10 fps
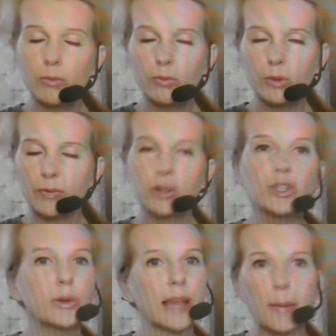if you're
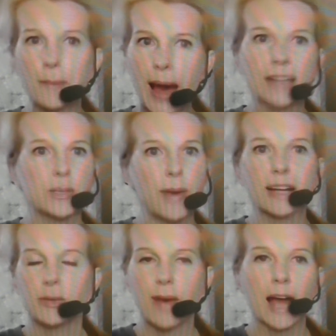doing like
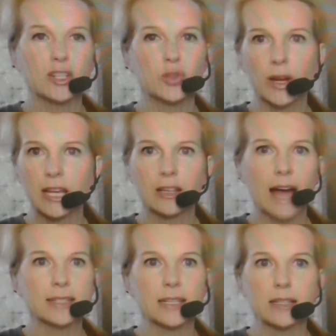back-to-back-to-back sweaty
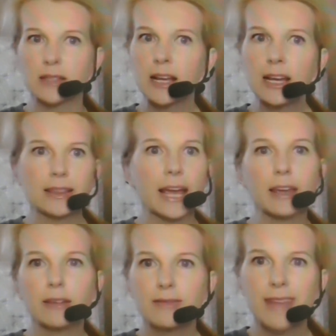classes,
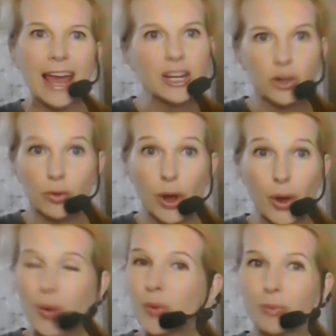like 8 in a
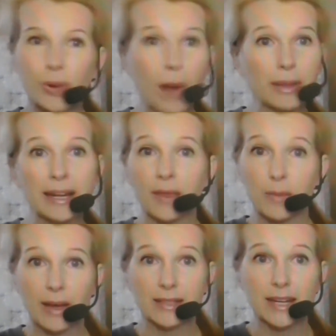row, probably not the
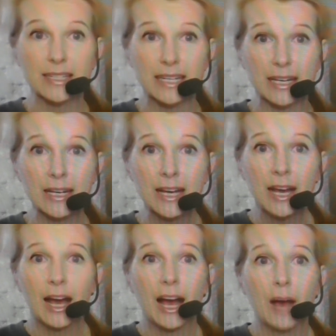best idea.
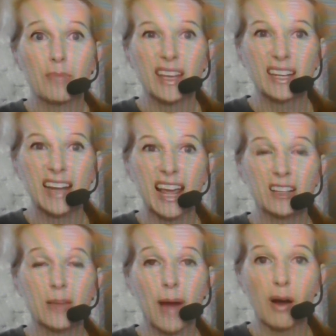They can
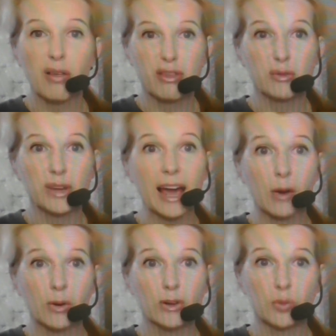handle about 3
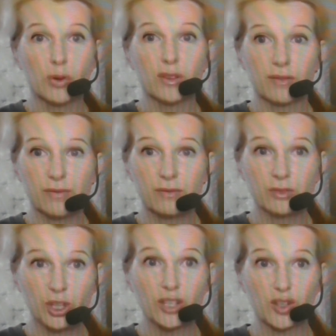hours worth of
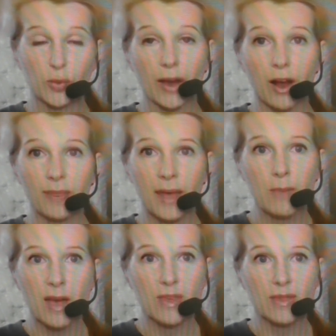good sweat on them,
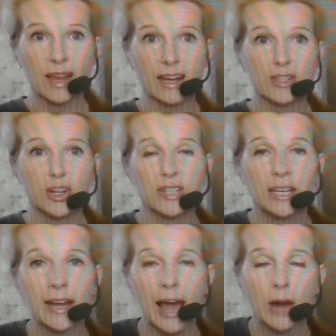and then they kind of start to
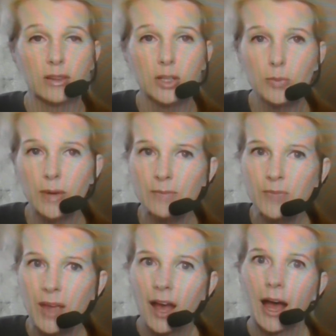cut out a little bit.
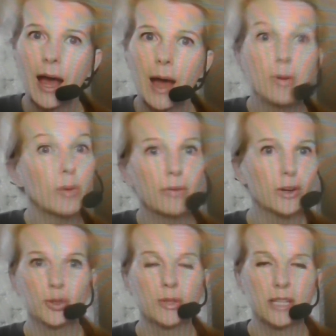But with
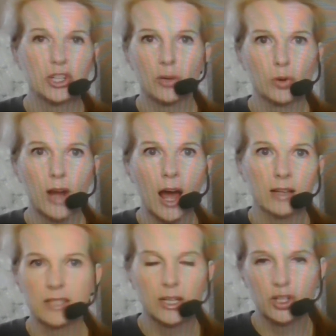virtual teaching, we're
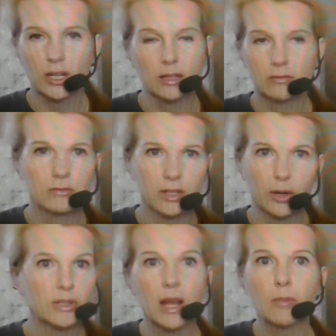not teaching, you
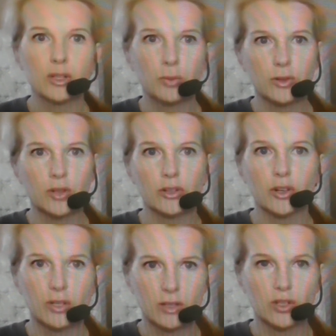know, it's not multiple
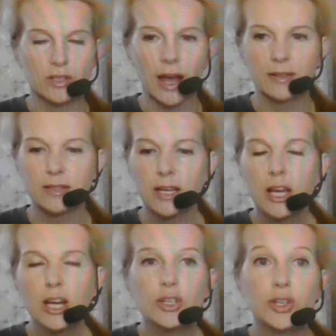instructors, it's just us.
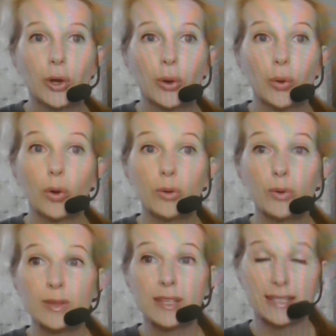So
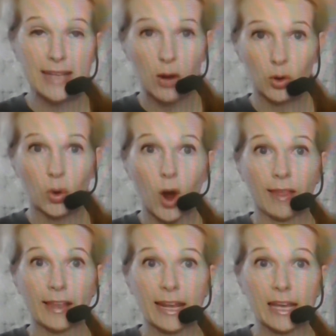the sound
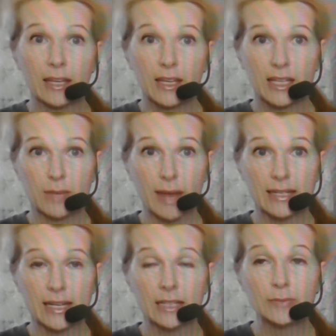quality is
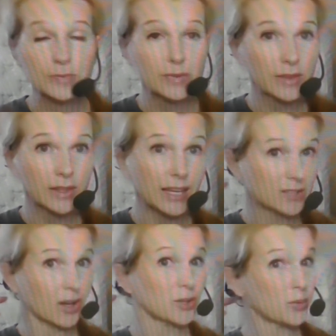amazing. It's
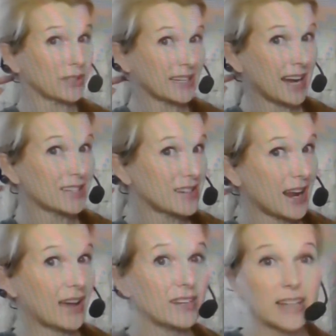also really nice not
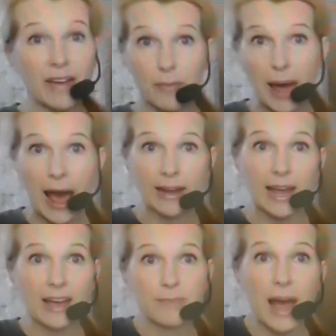having to have a pack. I
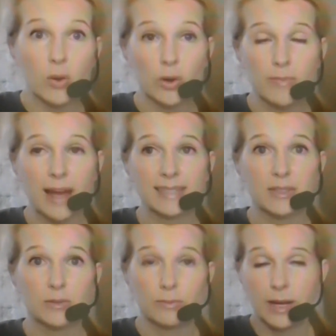have pack-worn mics
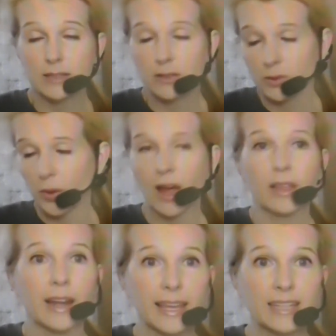as well,
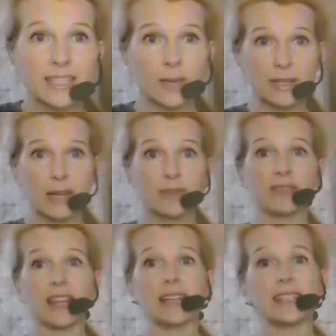and I can't tell you how many times
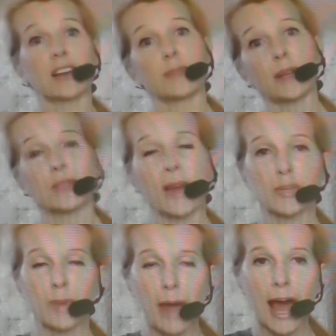I've laid down and about
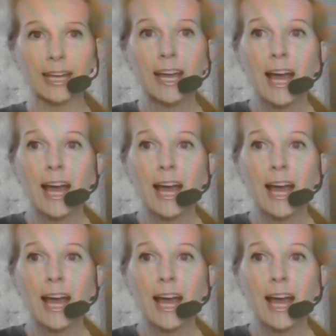smashed my back.